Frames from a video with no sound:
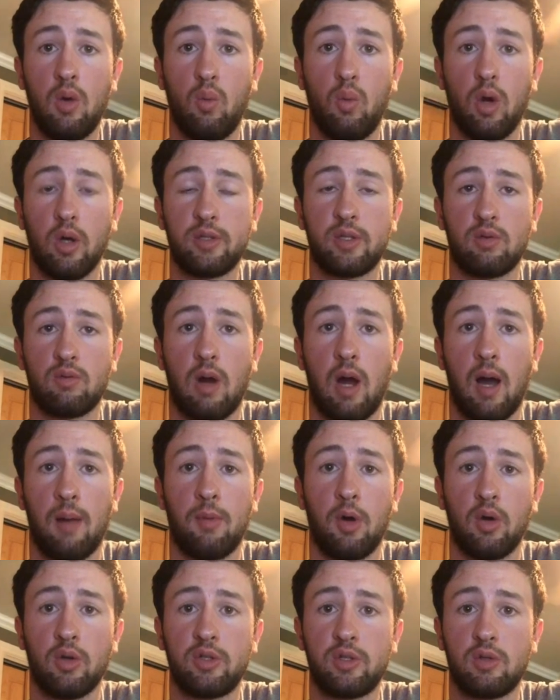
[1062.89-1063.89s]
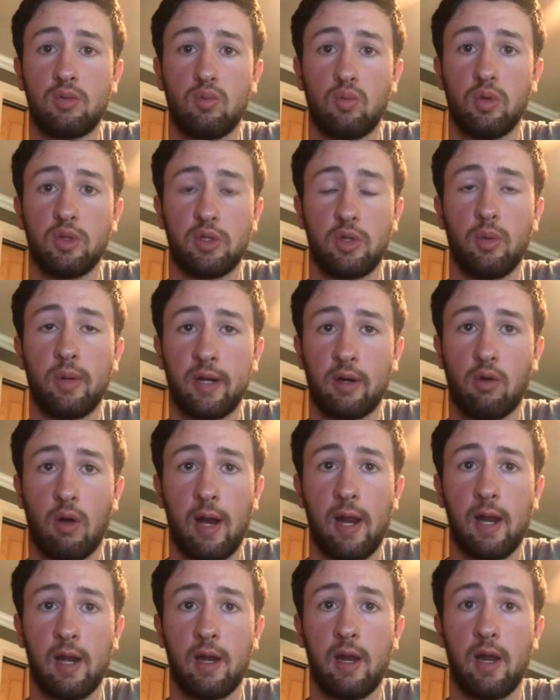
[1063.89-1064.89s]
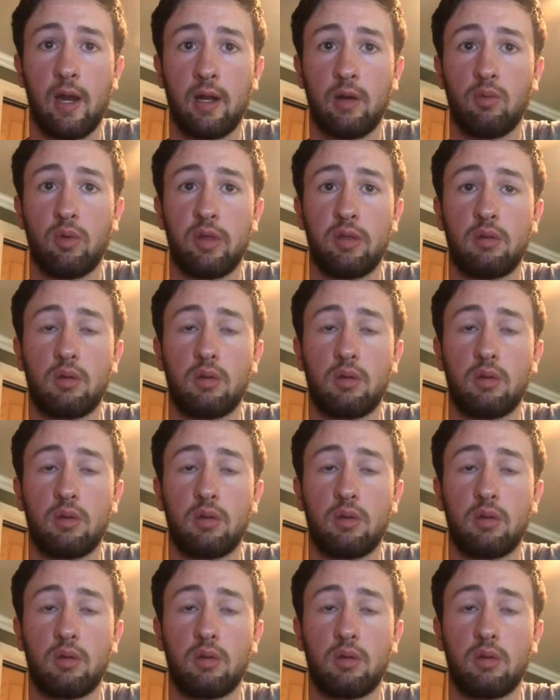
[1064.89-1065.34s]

Wilson Ramos was doing great and hitting